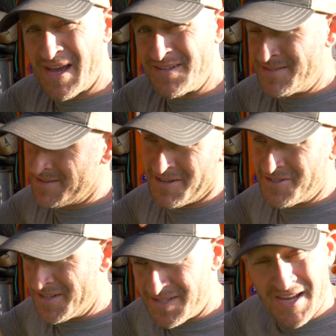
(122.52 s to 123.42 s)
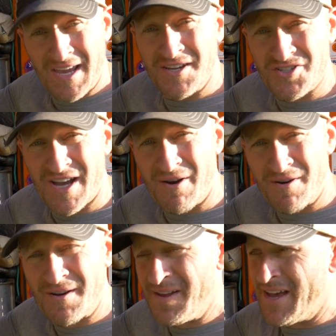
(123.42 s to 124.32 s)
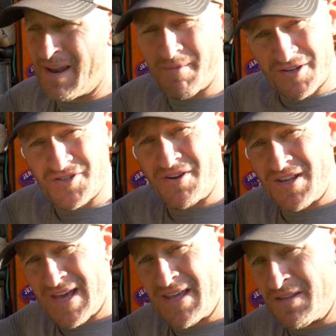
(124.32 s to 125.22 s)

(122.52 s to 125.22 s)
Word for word: as such as taking a shower. And I'm going to show you that in